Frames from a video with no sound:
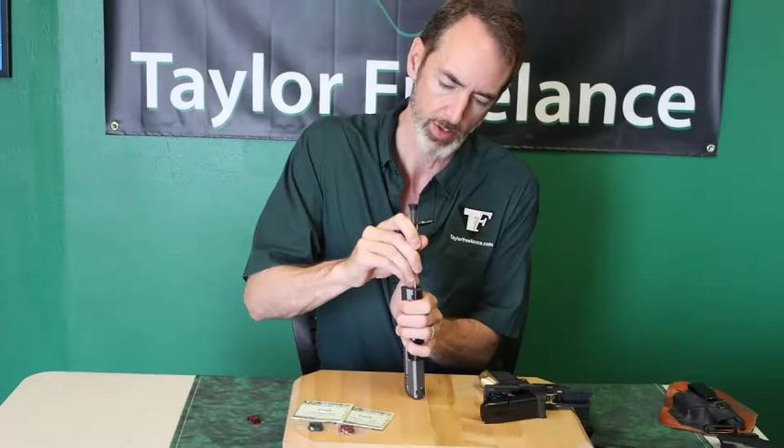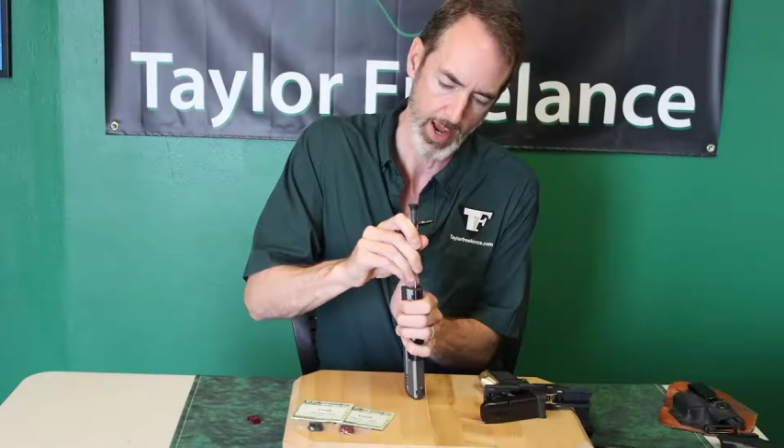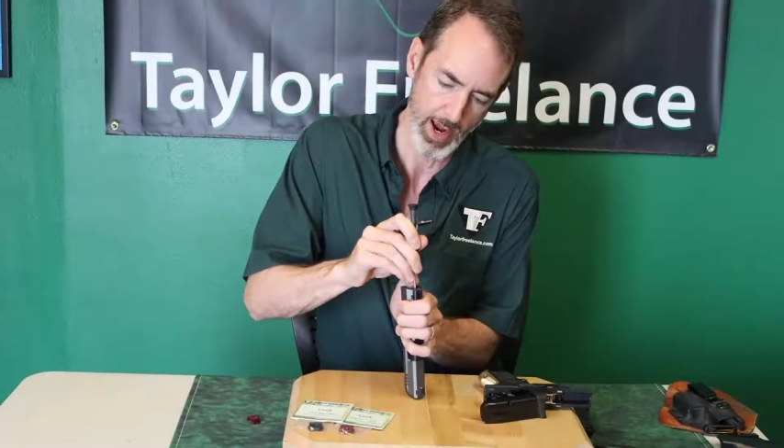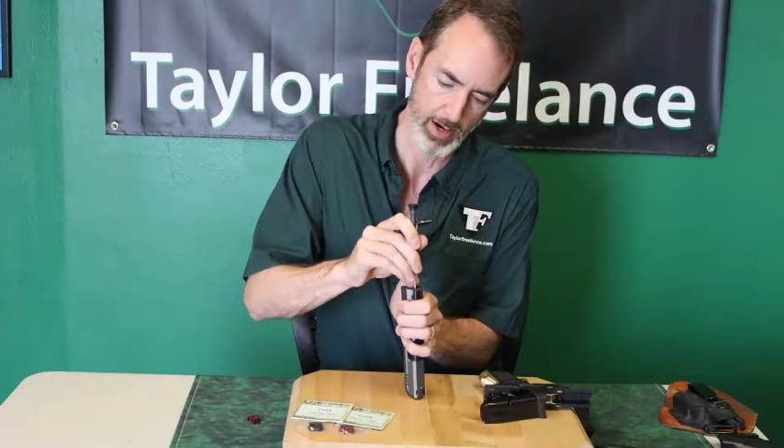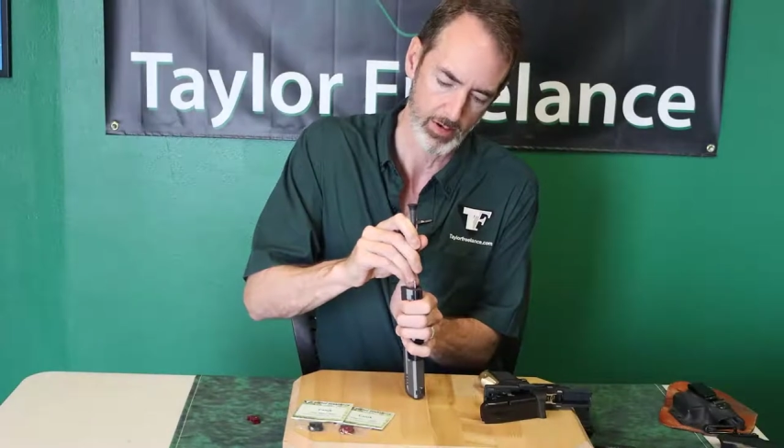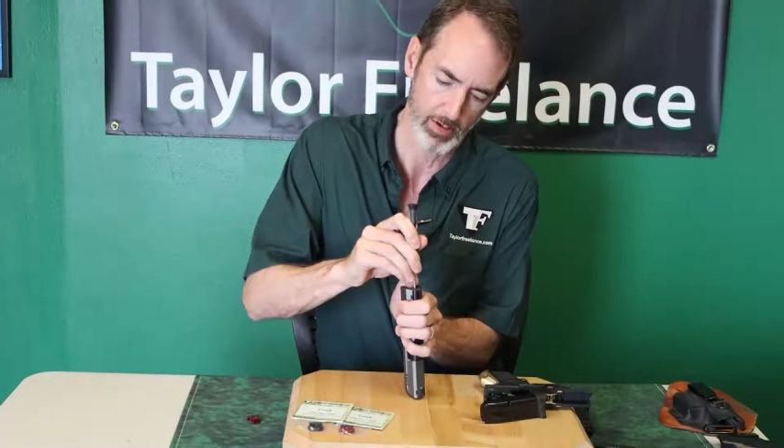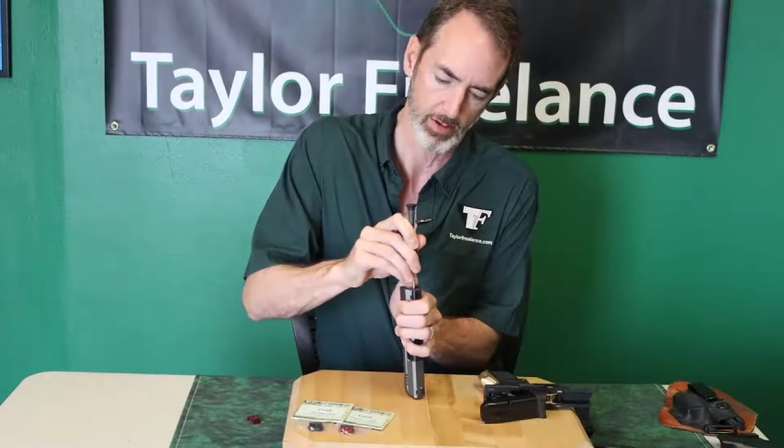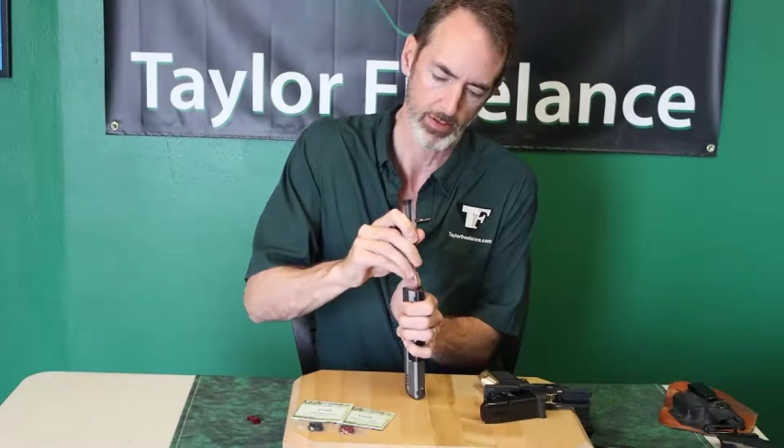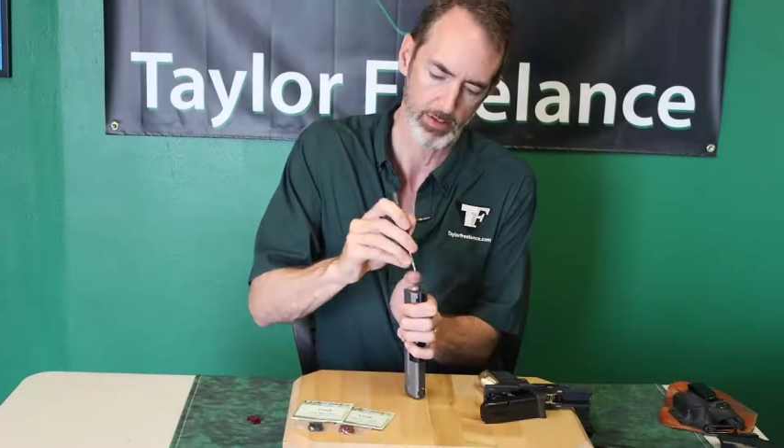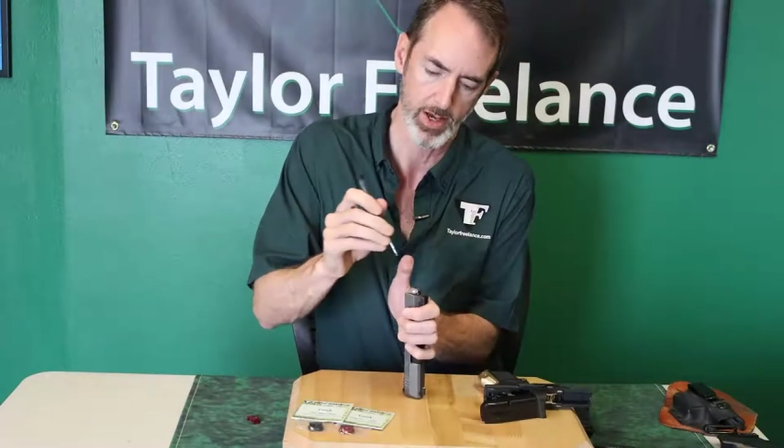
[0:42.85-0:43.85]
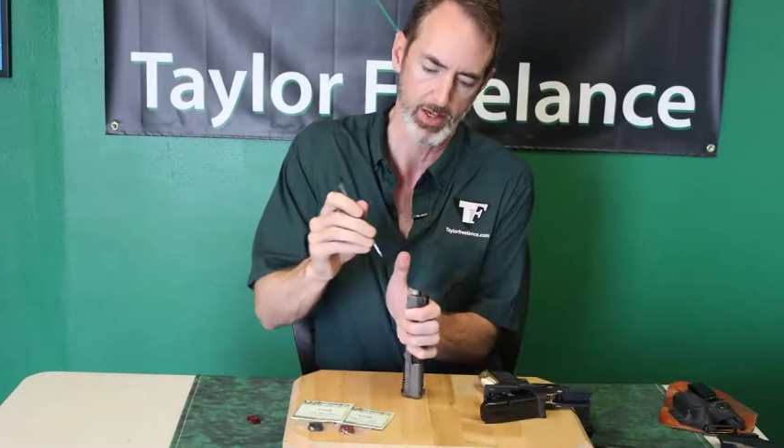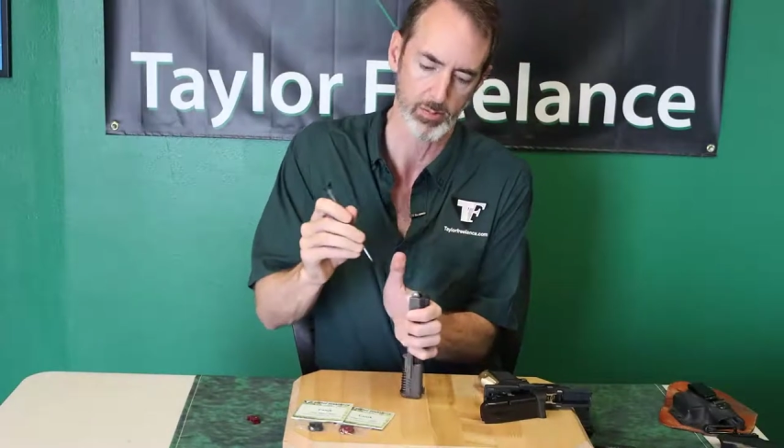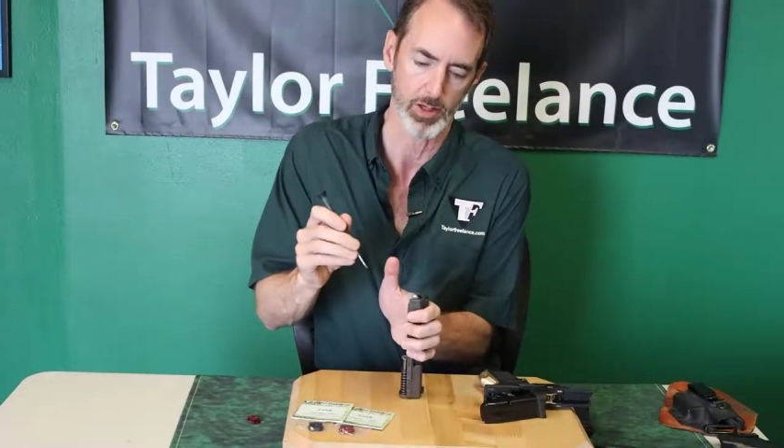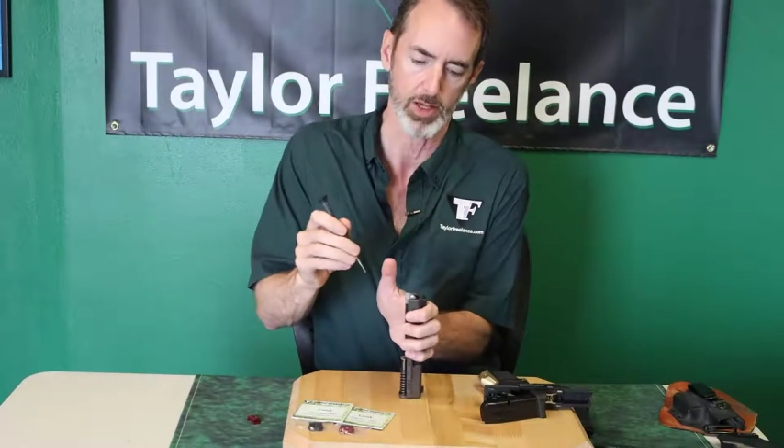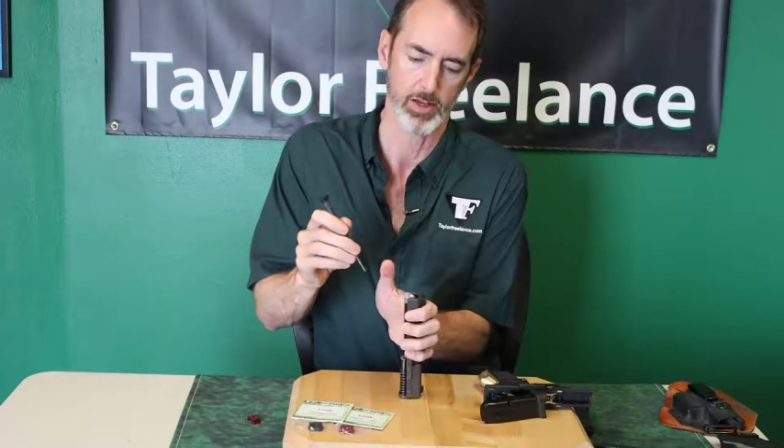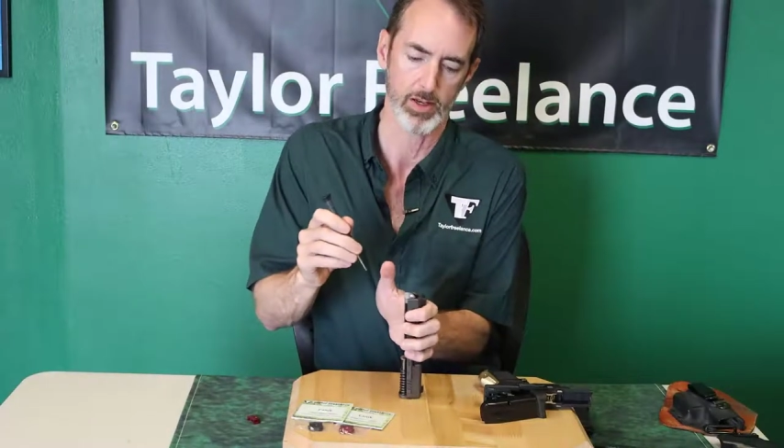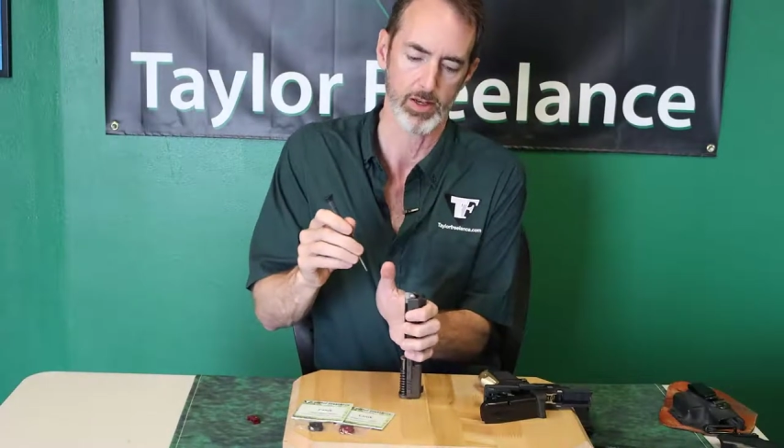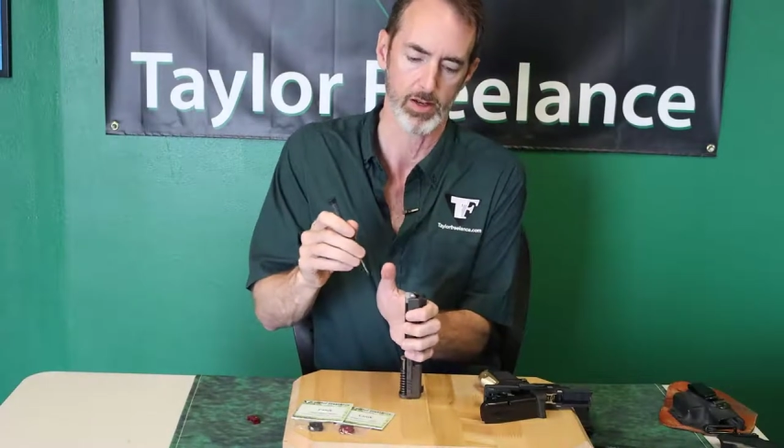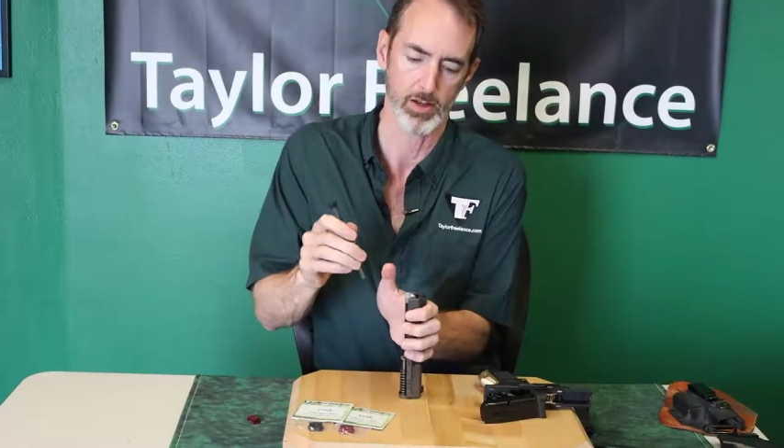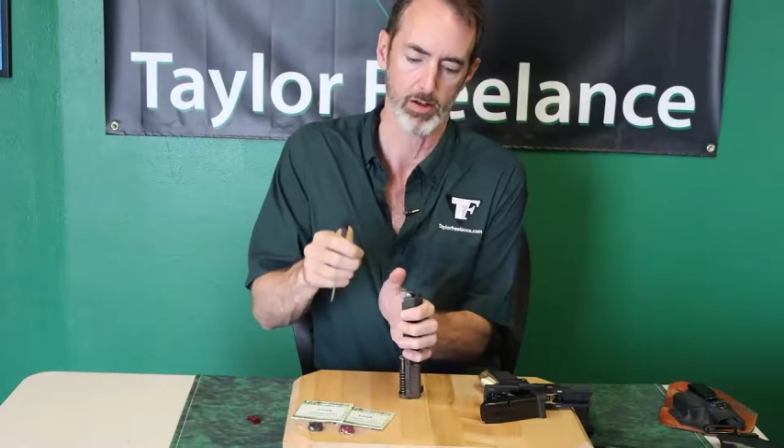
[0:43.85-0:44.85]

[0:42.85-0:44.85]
back on the locking plate and it'll,